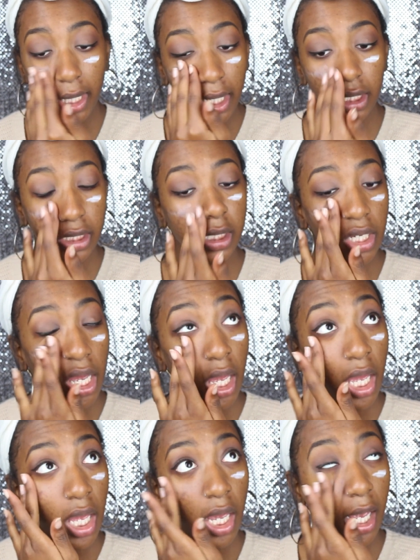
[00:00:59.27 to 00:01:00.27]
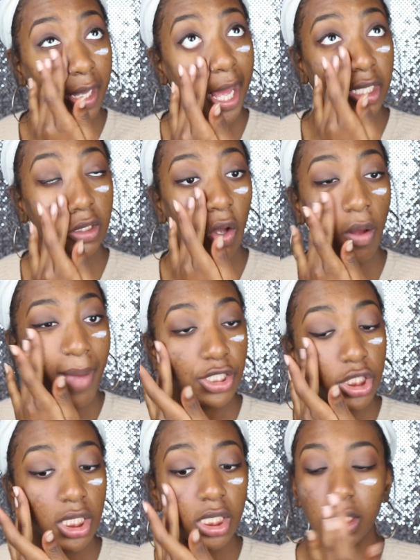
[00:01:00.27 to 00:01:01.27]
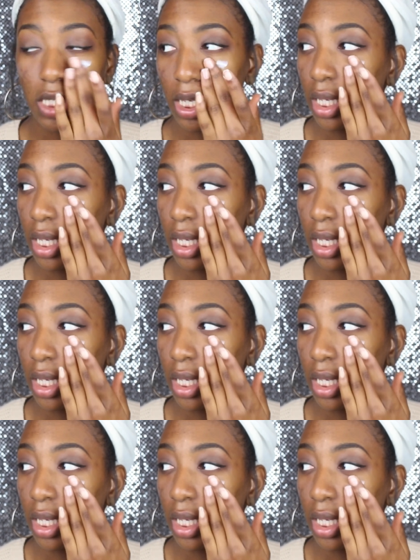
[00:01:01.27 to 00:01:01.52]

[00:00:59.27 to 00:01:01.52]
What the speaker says: get oiliest,